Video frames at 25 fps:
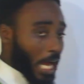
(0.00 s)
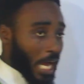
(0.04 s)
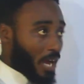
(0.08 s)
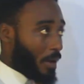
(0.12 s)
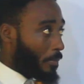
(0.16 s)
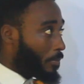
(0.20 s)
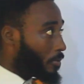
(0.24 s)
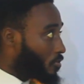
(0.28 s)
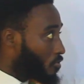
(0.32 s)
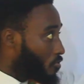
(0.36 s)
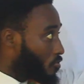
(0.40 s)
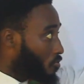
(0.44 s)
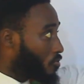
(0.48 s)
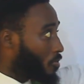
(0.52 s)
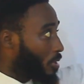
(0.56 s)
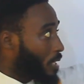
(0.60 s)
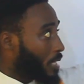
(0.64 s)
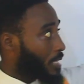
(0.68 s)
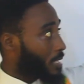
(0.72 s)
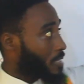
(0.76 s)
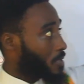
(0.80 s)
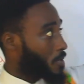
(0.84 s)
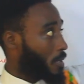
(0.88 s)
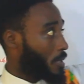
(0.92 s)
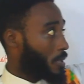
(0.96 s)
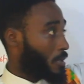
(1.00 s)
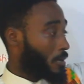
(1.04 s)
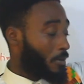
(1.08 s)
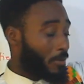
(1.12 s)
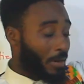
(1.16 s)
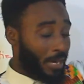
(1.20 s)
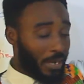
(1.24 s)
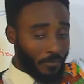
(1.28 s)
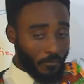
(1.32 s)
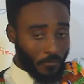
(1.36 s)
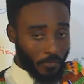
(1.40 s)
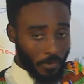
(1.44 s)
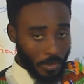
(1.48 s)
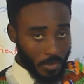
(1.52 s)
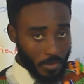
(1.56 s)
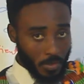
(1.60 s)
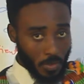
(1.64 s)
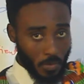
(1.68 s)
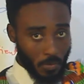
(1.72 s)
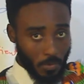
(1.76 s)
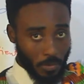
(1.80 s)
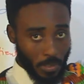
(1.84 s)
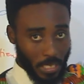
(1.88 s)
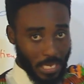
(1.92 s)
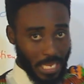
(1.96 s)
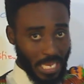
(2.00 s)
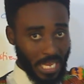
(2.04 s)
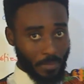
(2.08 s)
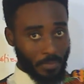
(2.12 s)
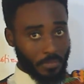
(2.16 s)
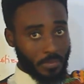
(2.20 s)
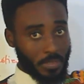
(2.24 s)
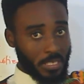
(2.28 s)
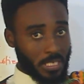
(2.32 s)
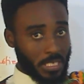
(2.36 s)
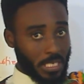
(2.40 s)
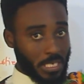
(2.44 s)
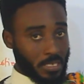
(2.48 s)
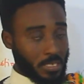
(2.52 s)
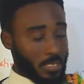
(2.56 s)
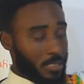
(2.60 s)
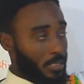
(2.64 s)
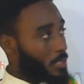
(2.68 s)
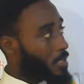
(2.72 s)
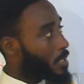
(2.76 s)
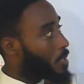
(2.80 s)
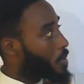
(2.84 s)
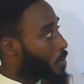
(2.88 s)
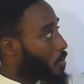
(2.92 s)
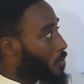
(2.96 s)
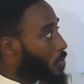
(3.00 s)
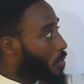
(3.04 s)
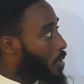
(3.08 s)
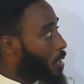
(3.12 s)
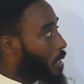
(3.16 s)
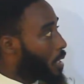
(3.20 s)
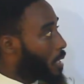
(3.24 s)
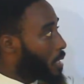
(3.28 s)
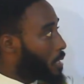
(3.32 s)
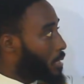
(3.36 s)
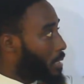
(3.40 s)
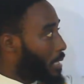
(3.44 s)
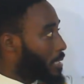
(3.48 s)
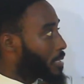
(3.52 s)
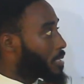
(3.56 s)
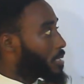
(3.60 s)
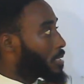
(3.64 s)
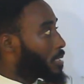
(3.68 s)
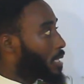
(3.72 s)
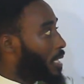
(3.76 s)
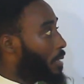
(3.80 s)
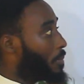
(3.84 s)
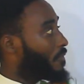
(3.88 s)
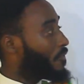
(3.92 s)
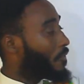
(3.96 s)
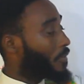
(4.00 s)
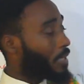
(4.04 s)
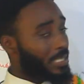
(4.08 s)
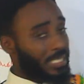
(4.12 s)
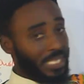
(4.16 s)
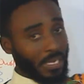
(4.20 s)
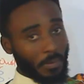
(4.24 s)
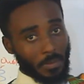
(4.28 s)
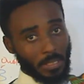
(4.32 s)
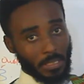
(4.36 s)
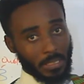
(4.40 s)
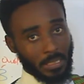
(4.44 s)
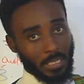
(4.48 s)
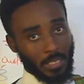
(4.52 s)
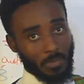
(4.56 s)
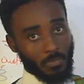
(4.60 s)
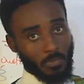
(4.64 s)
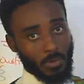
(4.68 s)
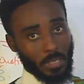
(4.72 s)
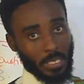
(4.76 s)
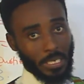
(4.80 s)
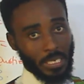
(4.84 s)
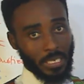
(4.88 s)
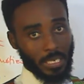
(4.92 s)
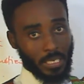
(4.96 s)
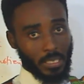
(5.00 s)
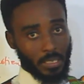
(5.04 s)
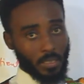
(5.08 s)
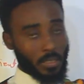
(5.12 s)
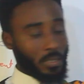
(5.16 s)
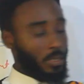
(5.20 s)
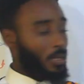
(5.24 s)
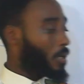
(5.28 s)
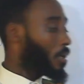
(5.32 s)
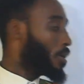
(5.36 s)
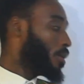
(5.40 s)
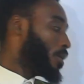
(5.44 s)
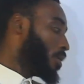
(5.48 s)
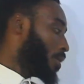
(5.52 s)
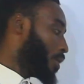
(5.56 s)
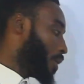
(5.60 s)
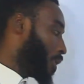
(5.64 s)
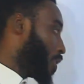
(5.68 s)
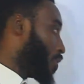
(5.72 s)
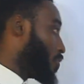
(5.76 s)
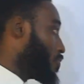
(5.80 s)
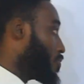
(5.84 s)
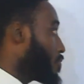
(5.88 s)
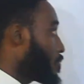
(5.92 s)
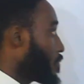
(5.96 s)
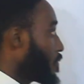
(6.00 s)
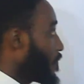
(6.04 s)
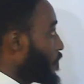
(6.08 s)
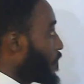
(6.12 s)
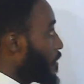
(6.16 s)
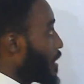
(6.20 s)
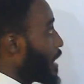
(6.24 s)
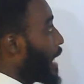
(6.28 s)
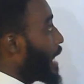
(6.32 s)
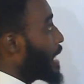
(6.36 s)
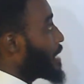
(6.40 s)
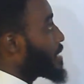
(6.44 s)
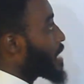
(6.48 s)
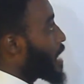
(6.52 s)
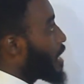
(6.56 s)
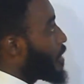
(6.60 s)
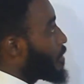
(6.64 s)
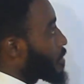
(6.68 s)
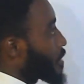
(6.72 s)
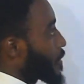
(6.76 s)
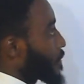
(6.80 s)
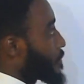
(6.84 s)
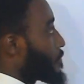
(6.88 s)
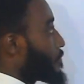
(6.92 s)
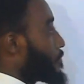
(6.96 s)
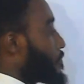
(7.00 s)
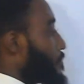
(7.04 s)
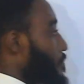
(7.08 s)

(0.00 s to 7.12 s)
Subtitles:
I'll be doing this on a graph for you to really appreciate it. So just let me finish up with the table and then you figure it out.